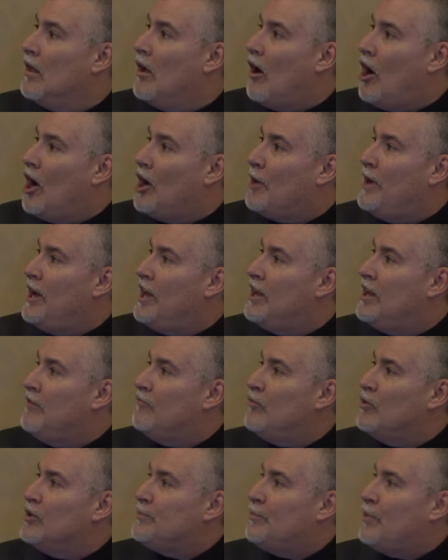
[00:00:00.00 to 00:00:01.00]
Automated
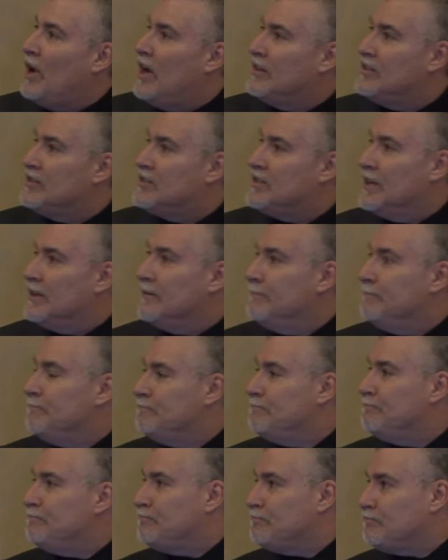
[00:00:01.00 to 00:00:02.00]
invoice processing.
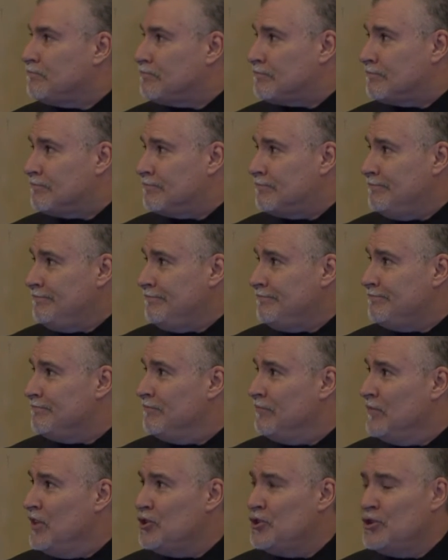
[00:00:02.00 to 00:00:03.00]

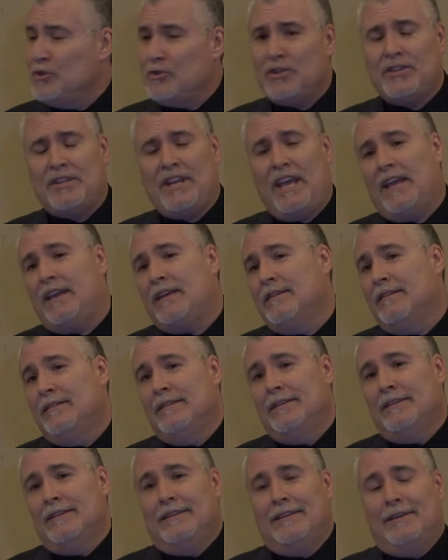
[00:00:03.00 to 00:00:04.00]
This used to take
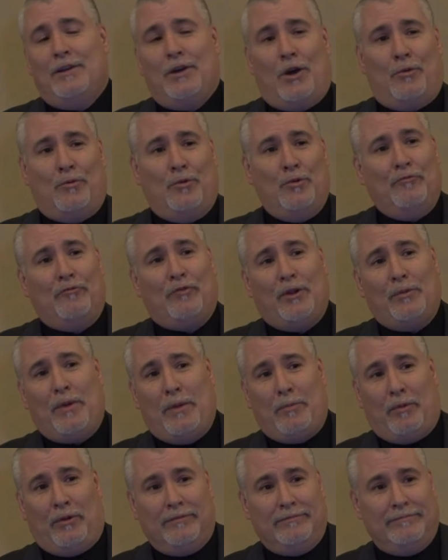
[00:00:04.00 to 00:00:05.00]
a room full of
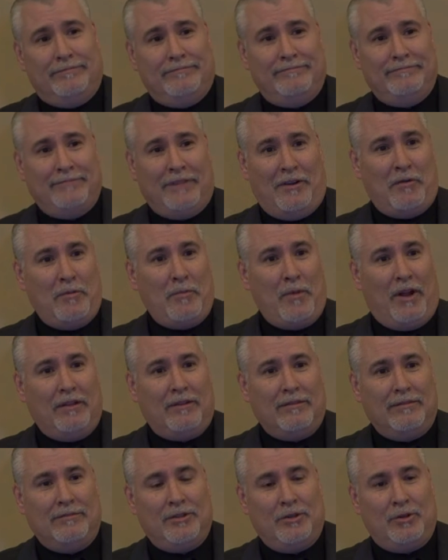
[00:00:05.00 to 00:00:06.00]
people every month
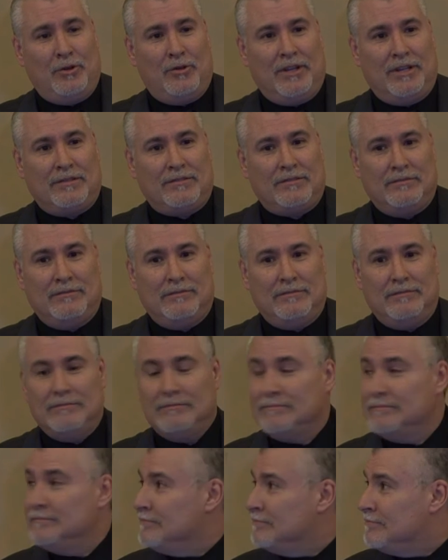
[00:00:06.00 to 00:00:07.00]
to do this.
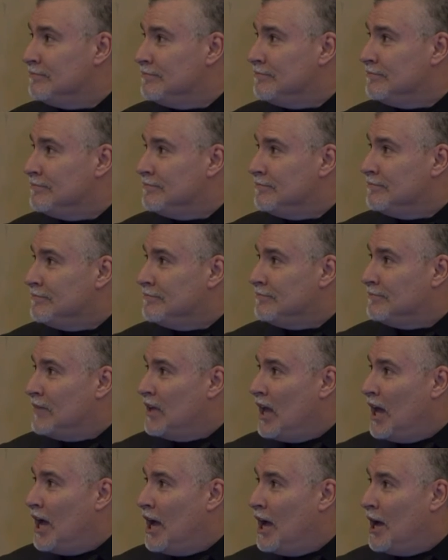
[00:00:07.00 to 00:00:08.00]

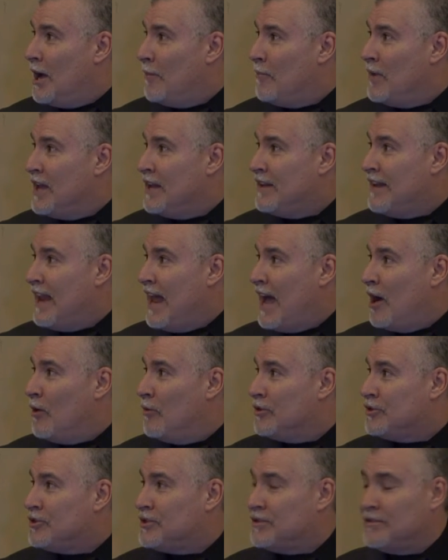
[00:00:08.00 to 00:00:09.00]
And now
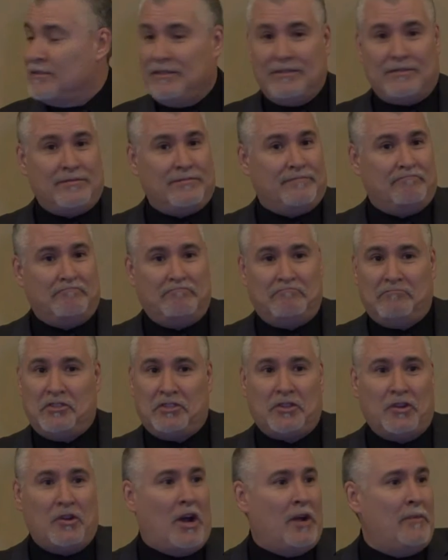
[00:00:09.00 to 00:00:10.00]
it's
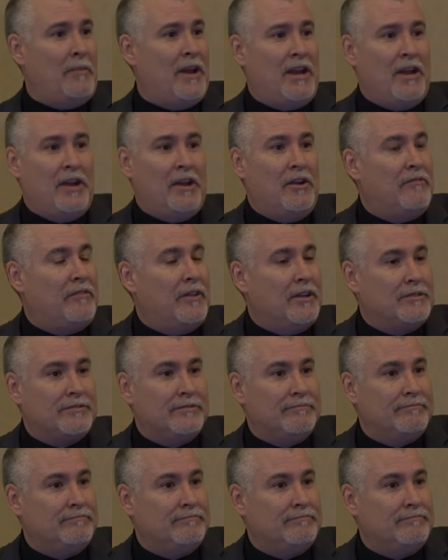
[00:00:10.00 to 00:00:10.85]
just an automated interface.